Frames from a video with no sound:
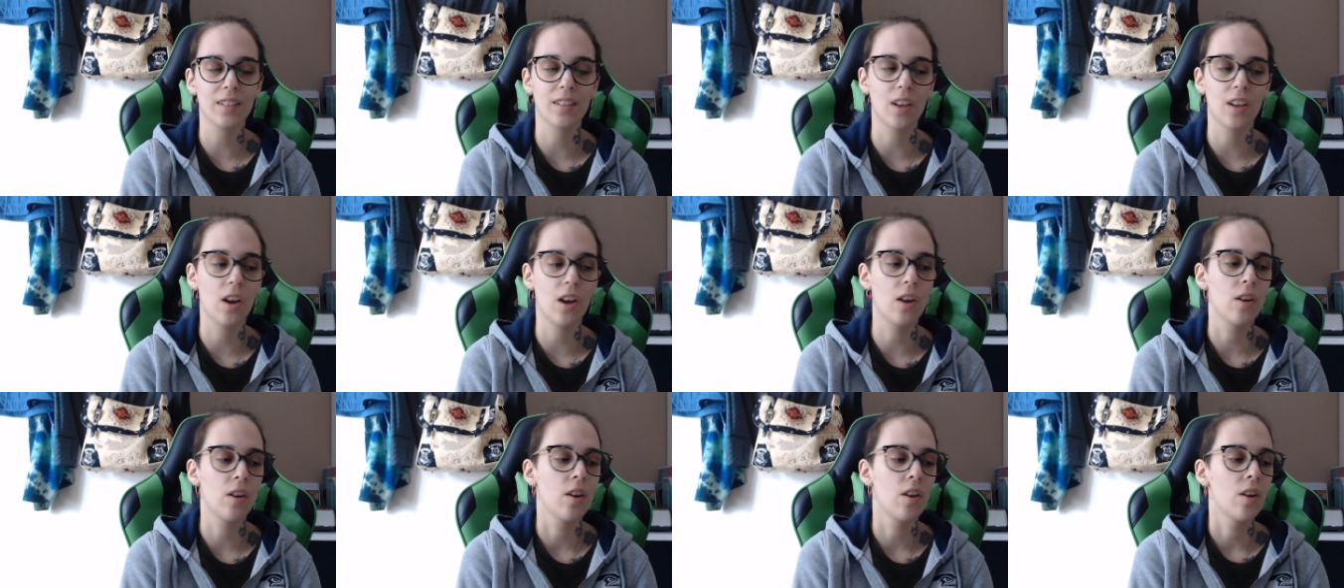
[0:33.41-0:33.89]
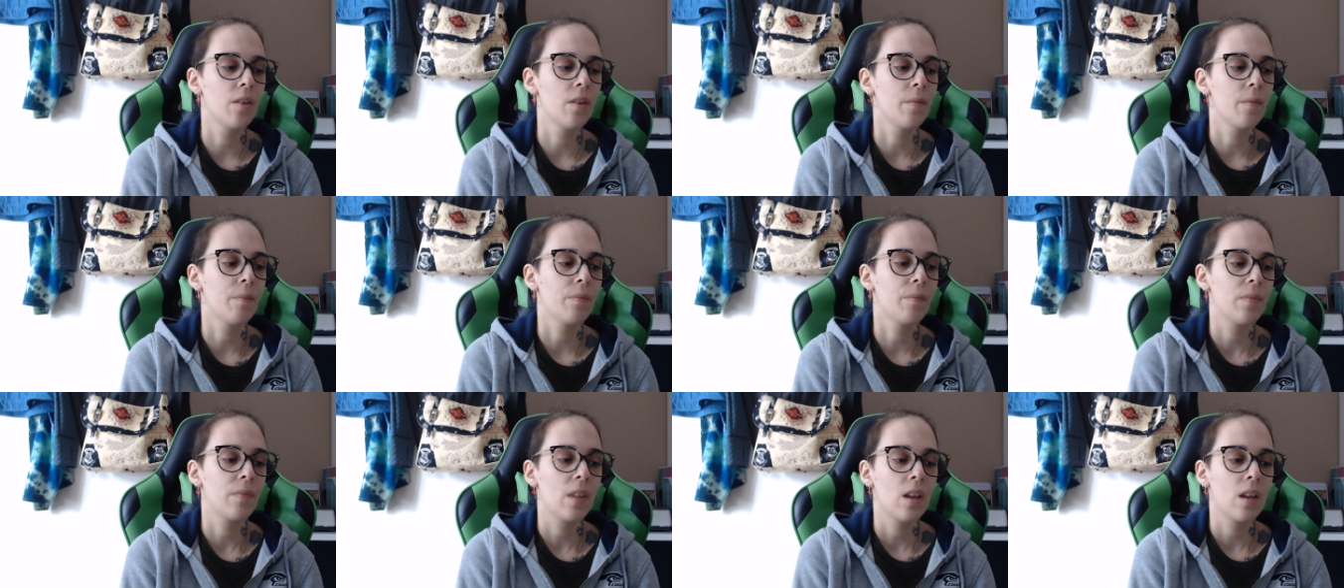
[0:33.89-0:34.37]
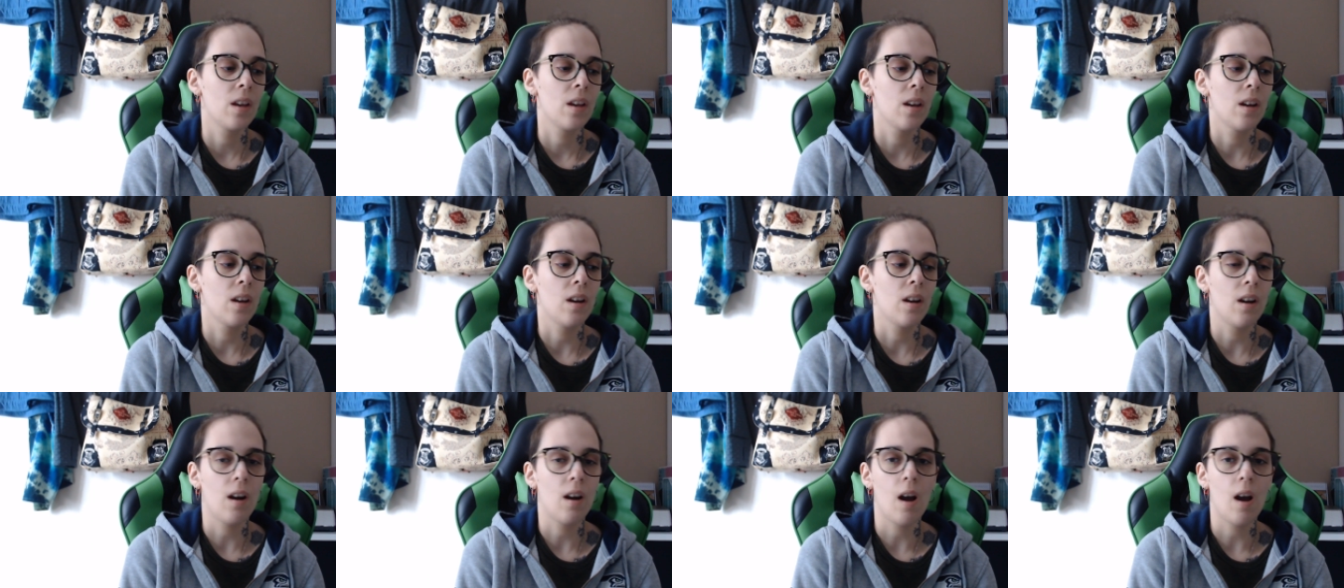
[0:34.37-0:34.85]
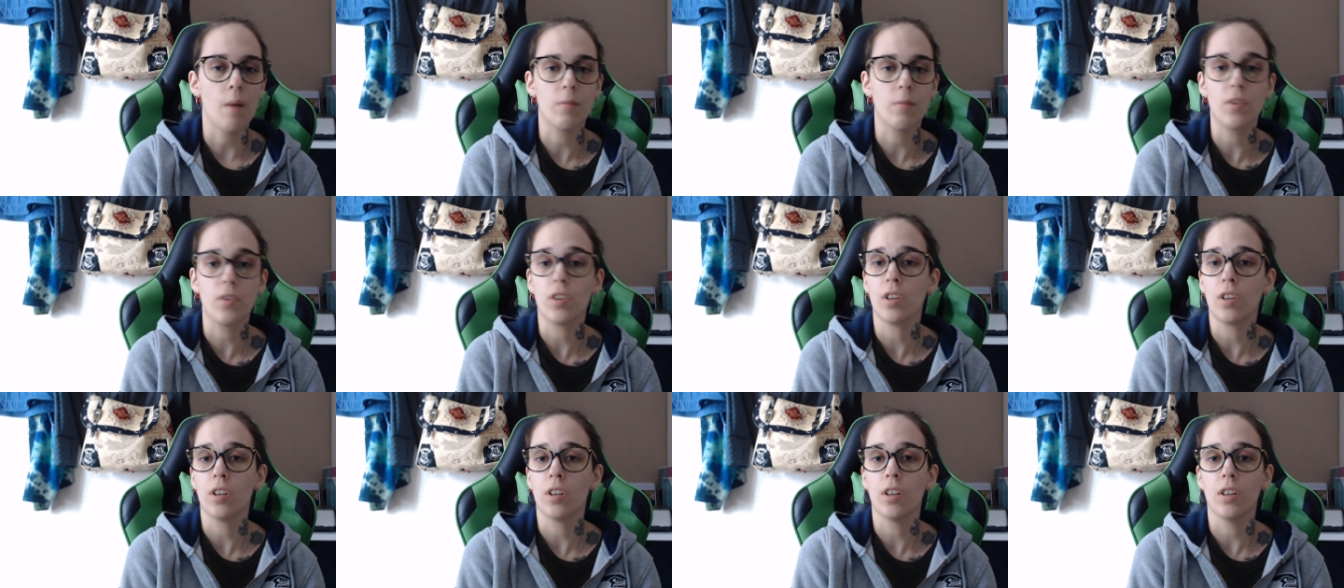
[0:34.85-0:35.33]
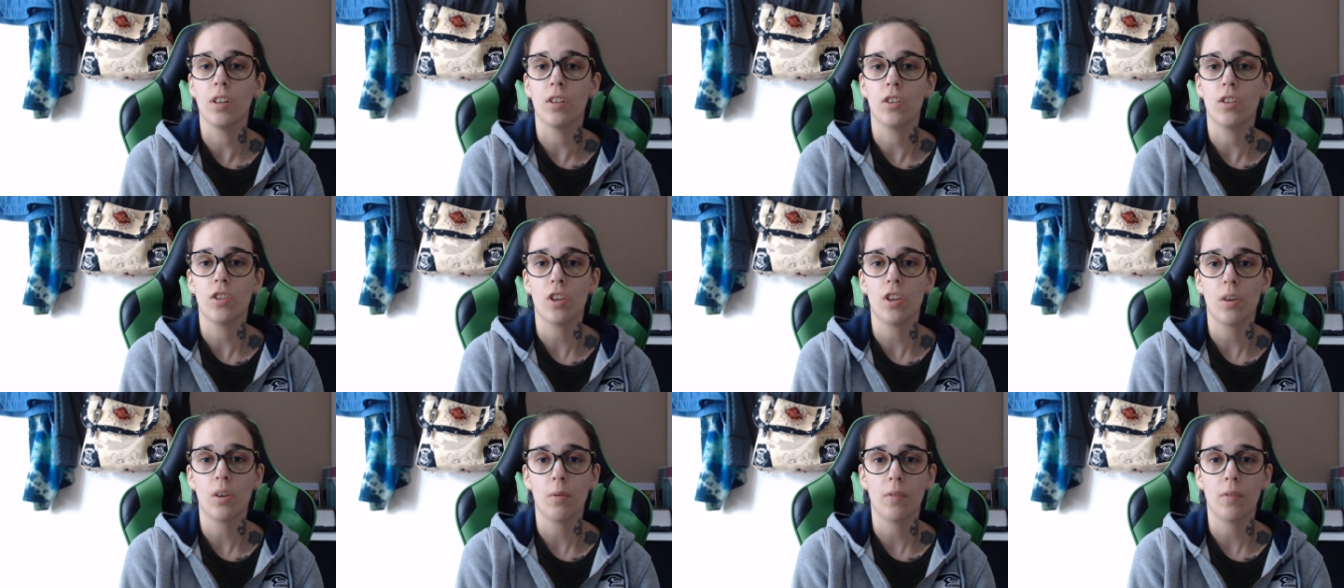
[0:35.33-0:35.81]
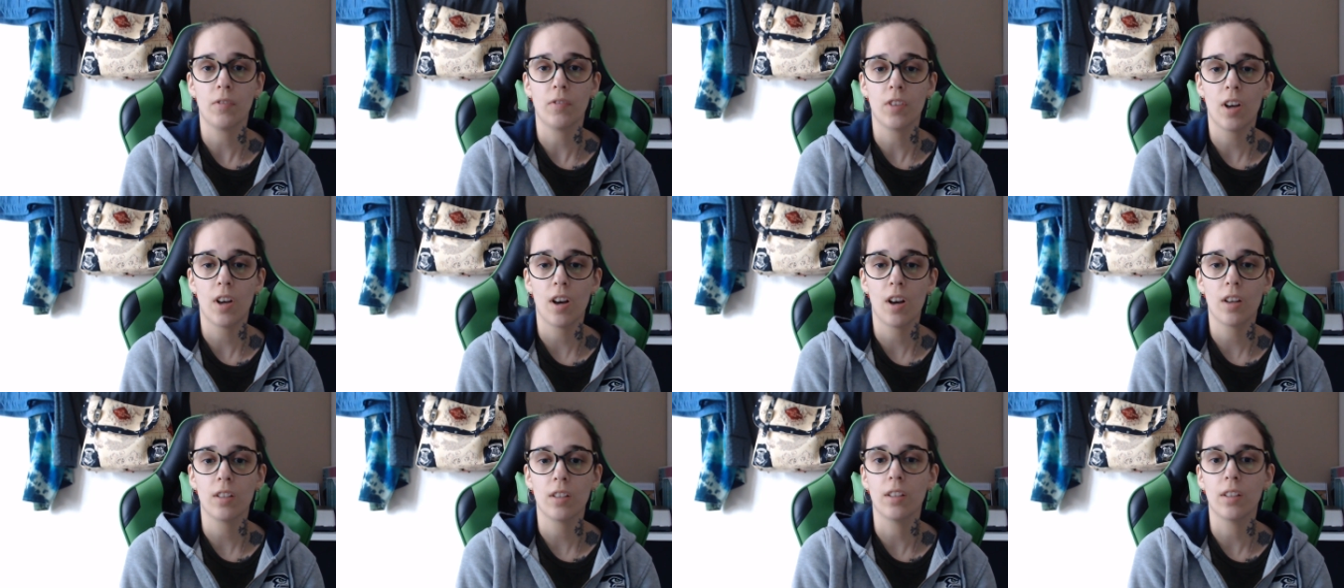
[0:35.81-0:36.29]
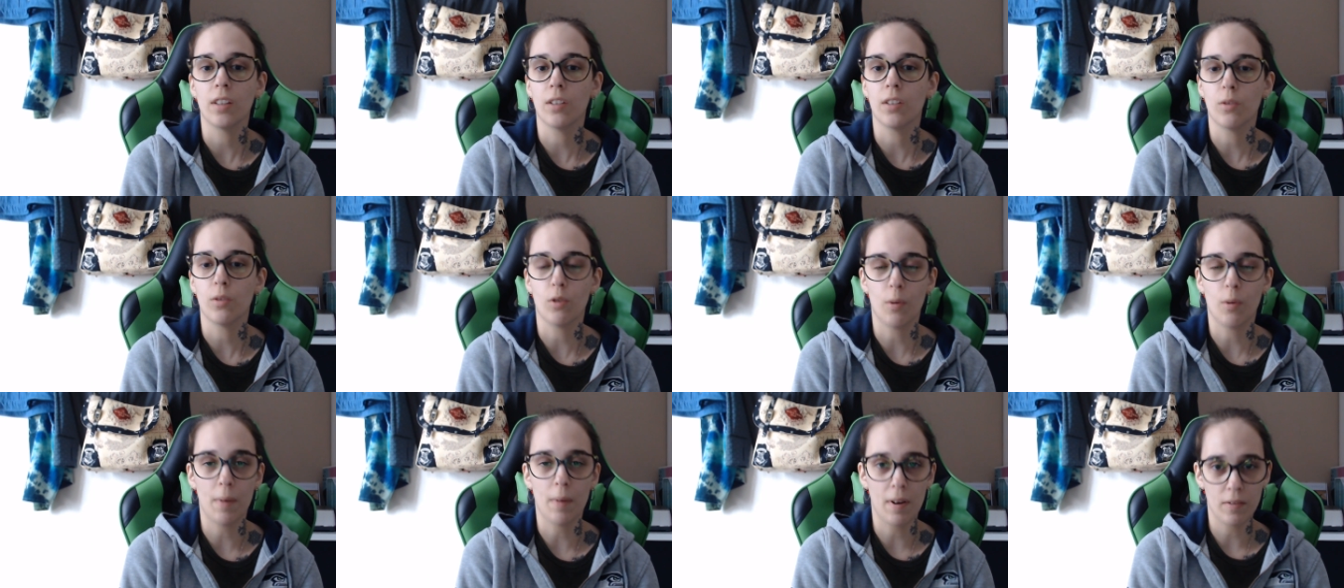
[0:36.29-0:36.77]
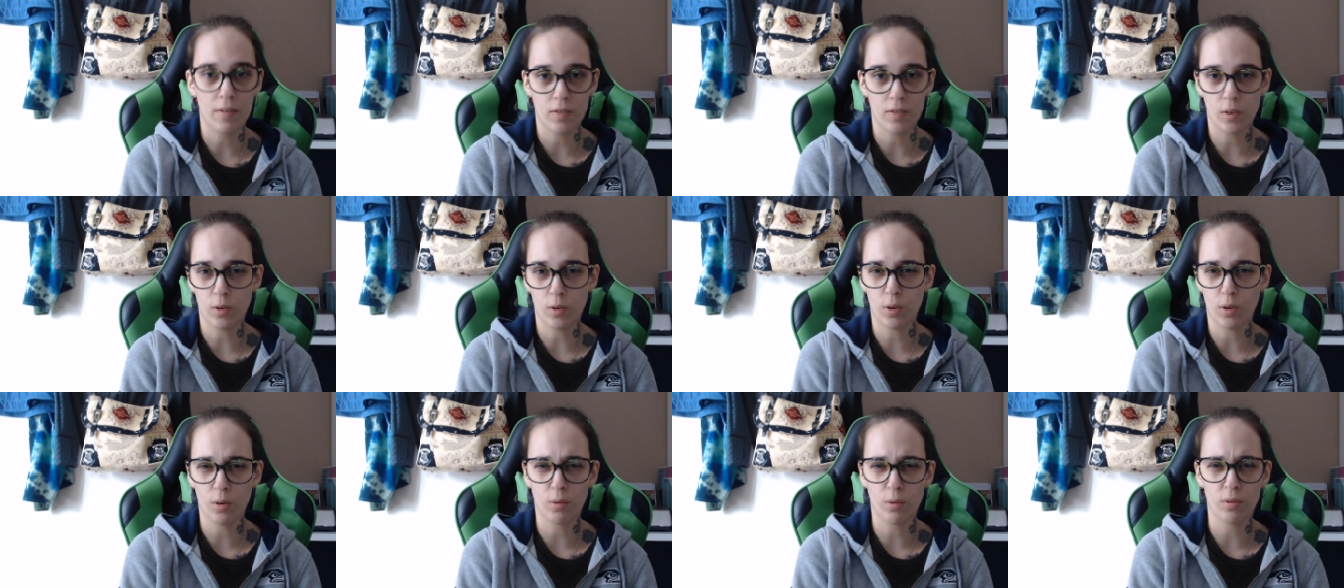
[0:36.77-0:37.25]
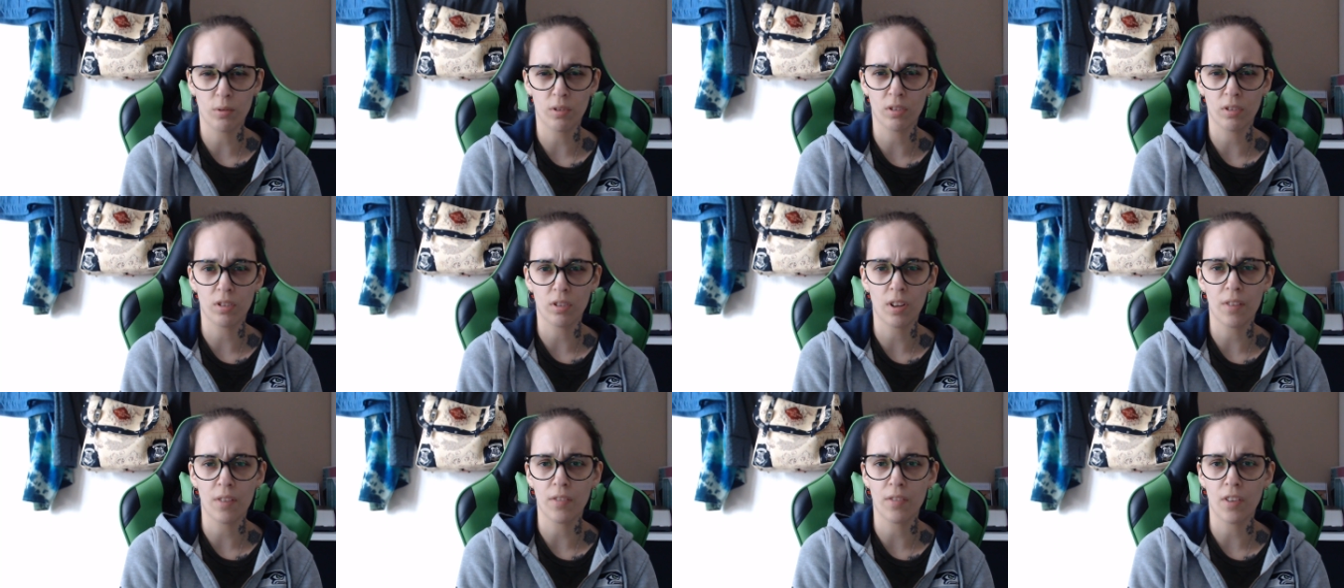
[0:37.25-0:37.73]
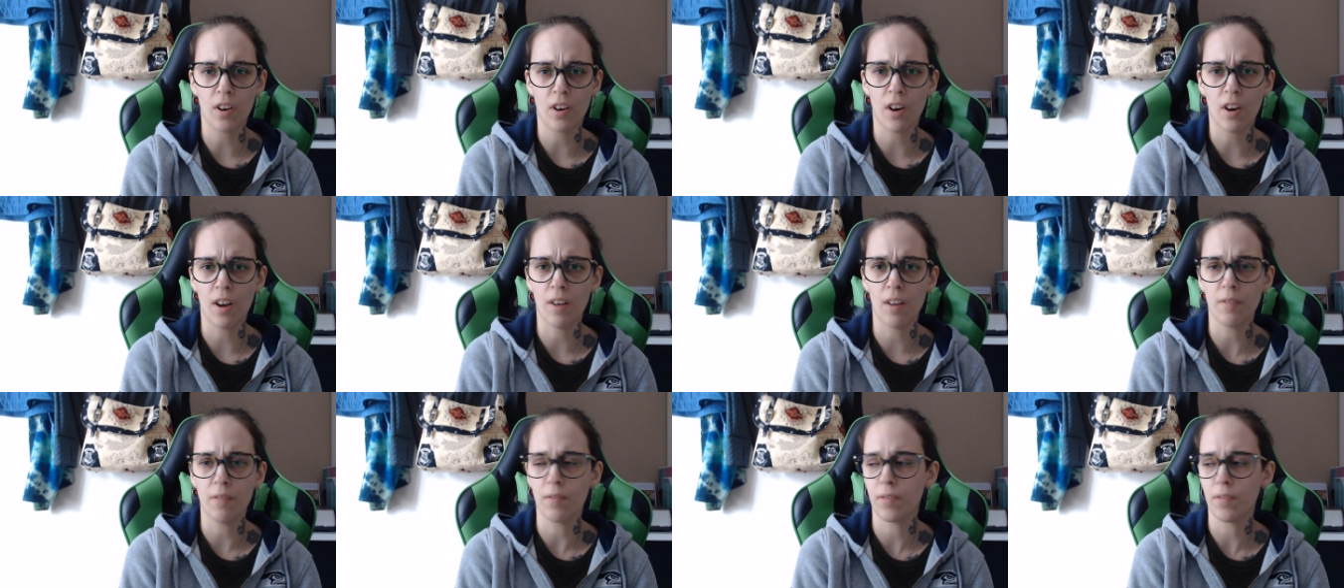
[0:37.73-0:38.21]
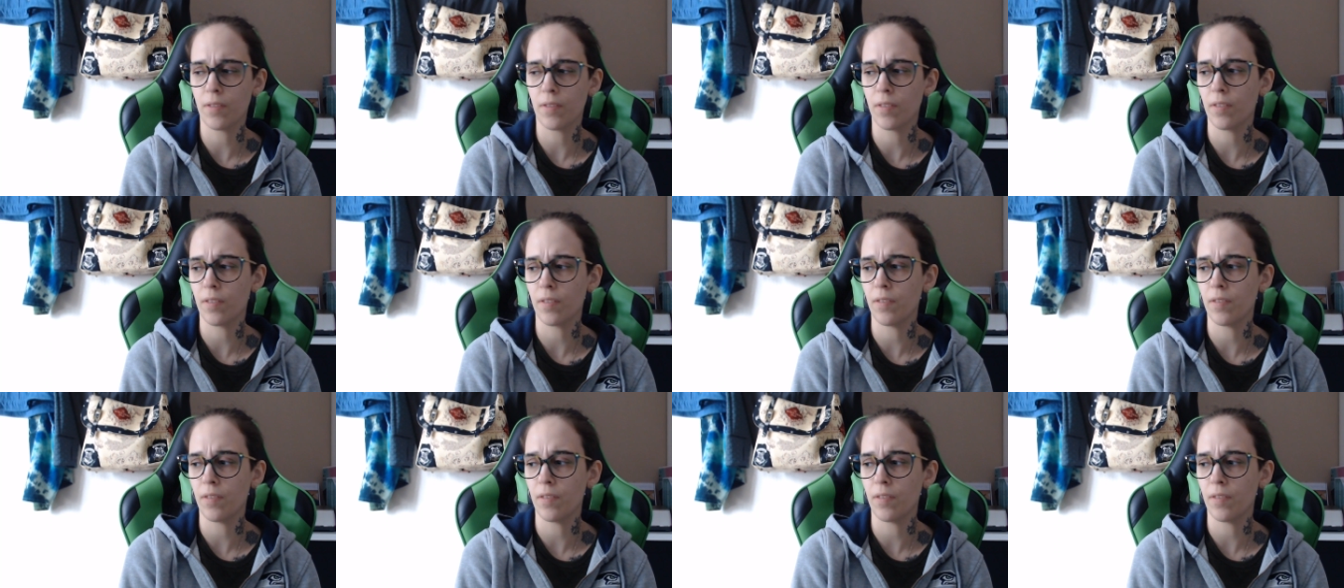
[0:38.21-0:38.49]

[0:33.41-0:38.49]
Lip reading: So I'm just going to show you what I've done and then talk about a few tools and stuff that I've